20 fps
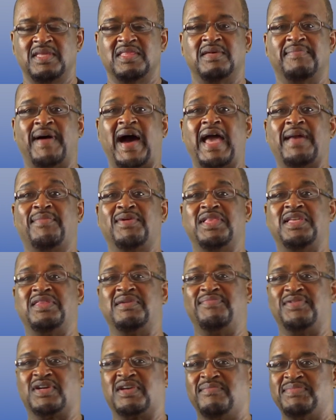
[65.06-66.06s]
The Bible in the
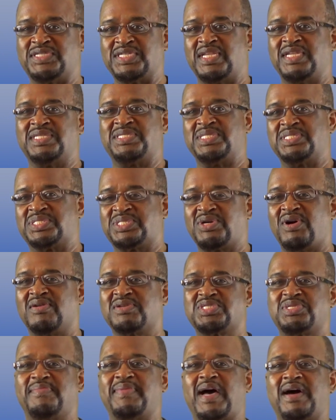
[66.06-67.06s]
book of Genesis
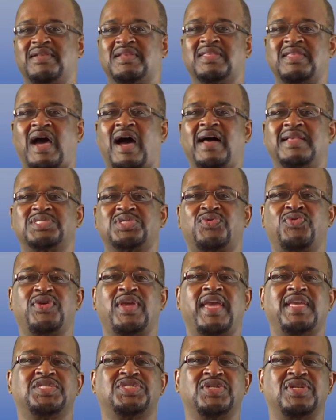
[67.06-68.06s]
talks about God's
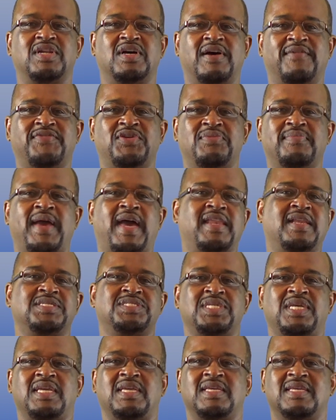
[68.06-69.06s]
creation of
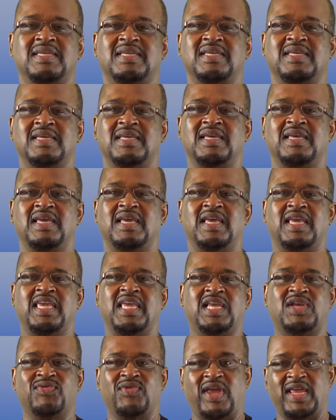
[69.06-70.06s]
humanity.
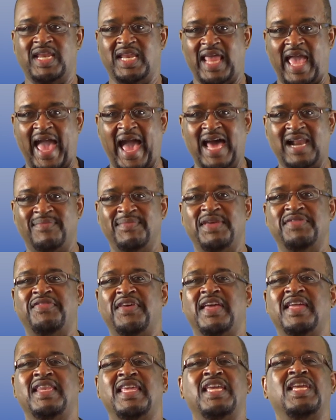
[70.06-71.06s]
He created Adam and
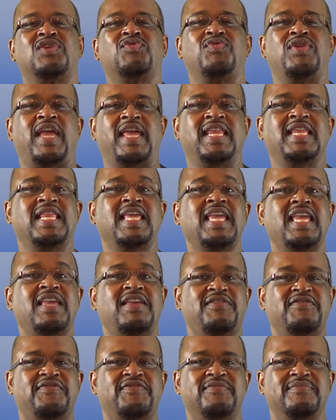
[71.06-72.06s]
then he created
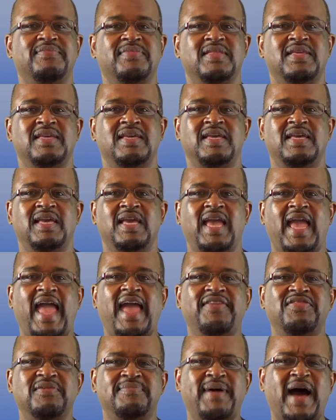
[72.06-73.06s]
Eve.
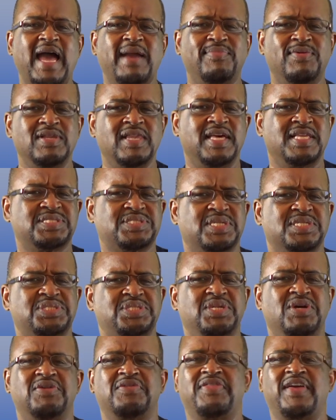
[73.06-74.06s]
And the Bible lets us
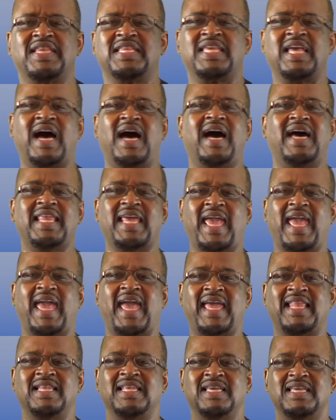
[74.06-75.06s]
know that God
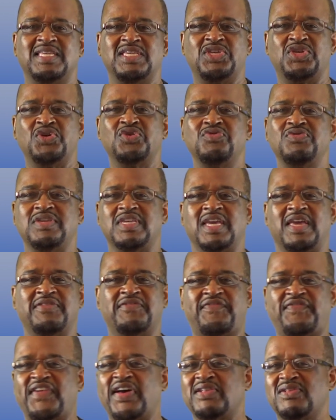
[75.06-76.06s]
had union,
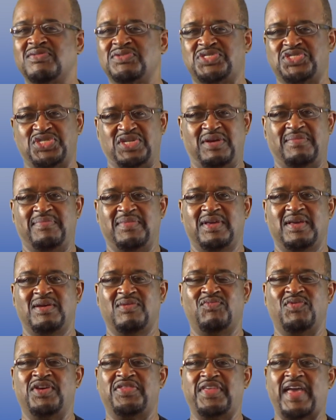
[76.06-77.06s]
fellowship
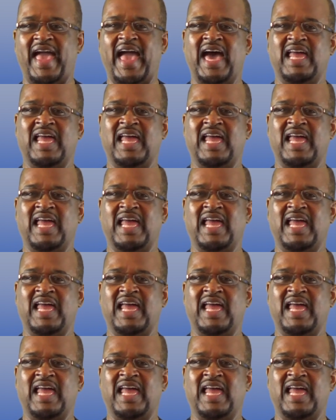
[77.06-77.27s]
with